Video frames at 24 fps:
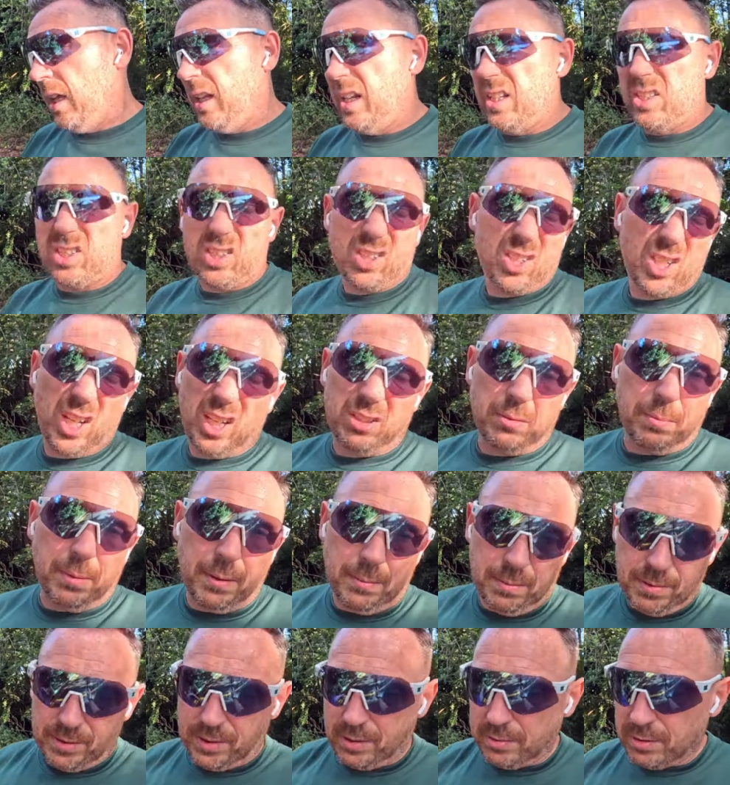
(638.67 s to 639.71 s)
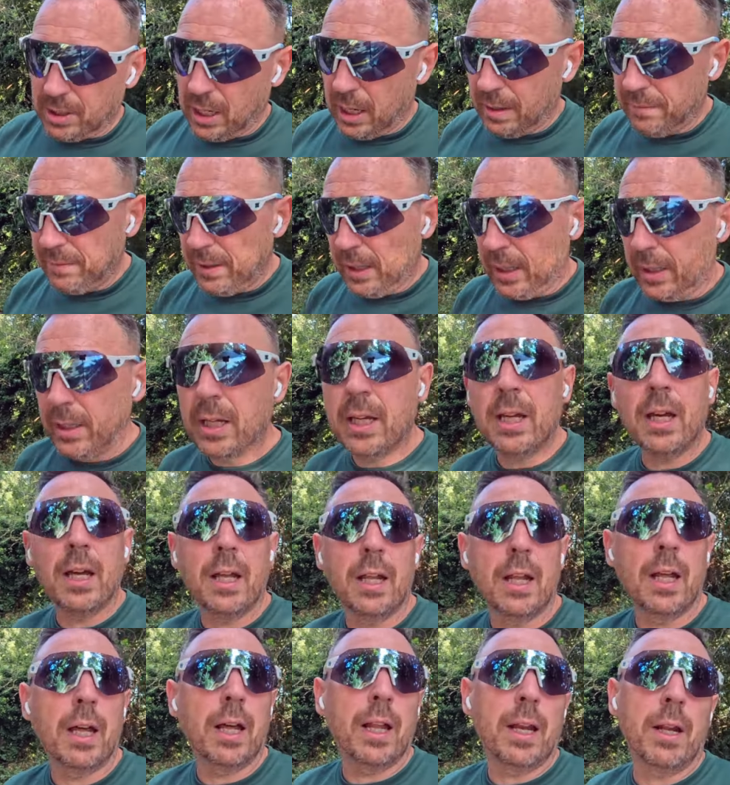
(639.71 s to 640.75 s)
then just checked on people as I was going around
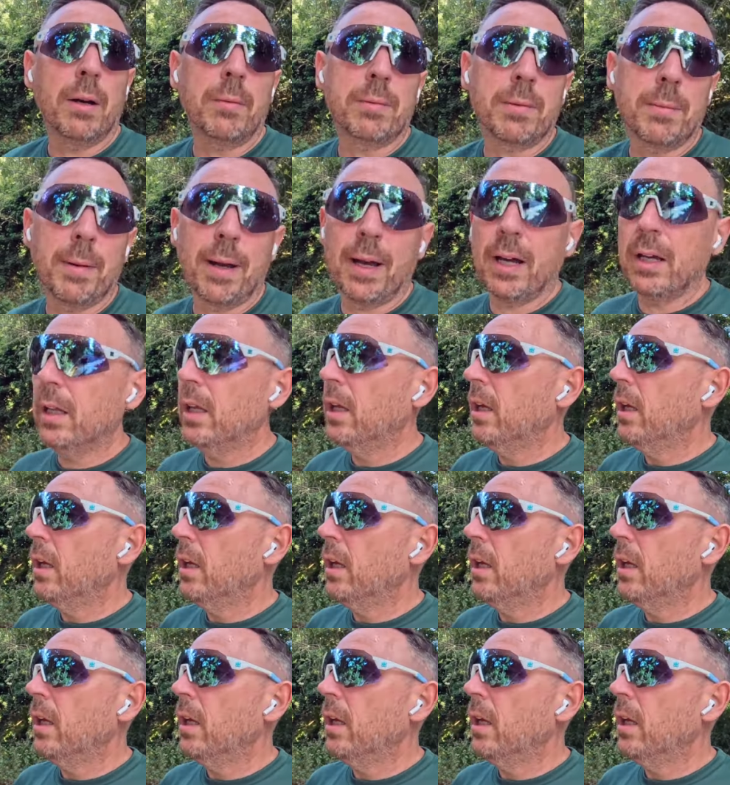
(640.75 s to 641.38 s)
and helped them out.